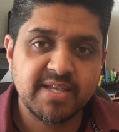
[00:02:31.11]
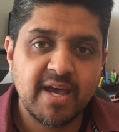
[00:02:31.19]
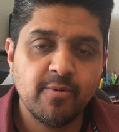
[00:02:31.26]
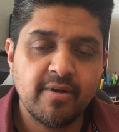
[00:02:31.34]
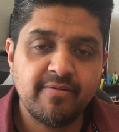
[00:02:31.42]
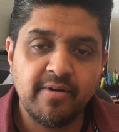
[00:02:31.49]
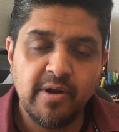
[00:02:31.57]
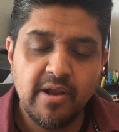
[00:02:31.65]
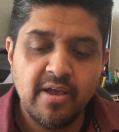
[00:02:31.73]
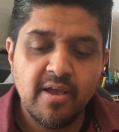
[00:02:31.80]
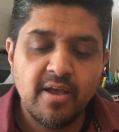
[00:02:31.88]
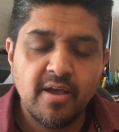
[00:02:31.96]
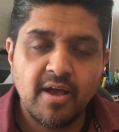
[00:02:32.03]
However,
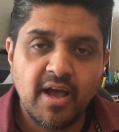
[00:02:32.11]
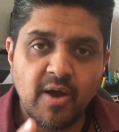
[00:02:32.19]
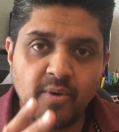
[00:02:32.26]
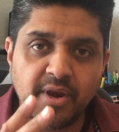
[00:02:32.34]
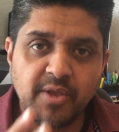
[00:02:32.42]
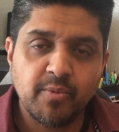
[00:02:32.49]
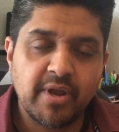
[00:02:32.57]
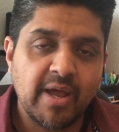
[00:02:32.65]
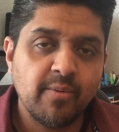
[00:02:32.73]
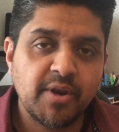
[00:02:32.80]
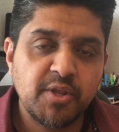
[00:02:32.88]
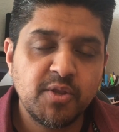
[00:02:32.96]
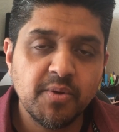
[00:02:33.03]
what I
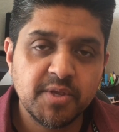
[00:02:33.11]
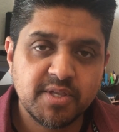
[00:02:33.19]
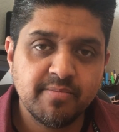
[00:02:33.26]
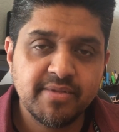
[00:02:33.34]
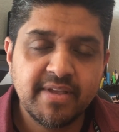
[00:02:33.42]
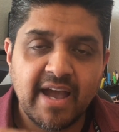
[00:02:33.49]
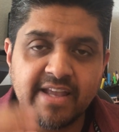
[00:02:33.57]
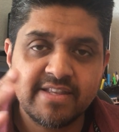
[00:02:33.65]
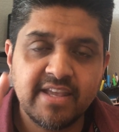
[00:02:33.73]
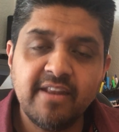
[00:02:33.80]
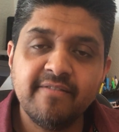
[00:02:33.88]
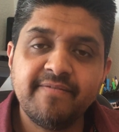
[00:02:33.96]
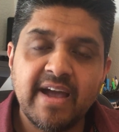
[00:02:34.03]
want to do is simply
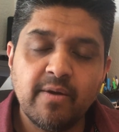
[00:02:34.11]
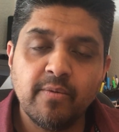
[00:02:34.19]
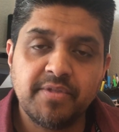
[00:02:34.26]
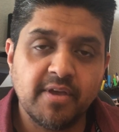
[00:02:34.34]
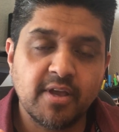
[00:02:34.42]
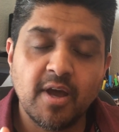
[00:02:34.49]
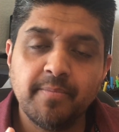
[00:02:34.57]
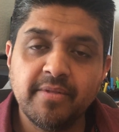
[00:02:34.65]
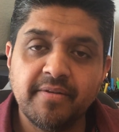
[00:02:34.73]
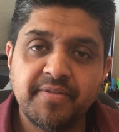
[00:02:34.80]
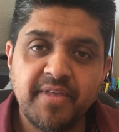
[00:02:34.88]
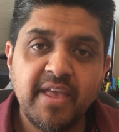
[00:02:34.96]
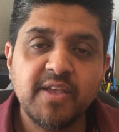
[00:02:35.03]
identify with a couple
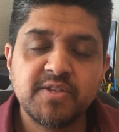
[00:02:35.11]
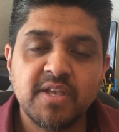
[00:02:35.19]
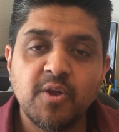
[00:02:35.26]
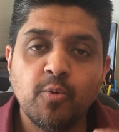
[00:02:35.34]
of things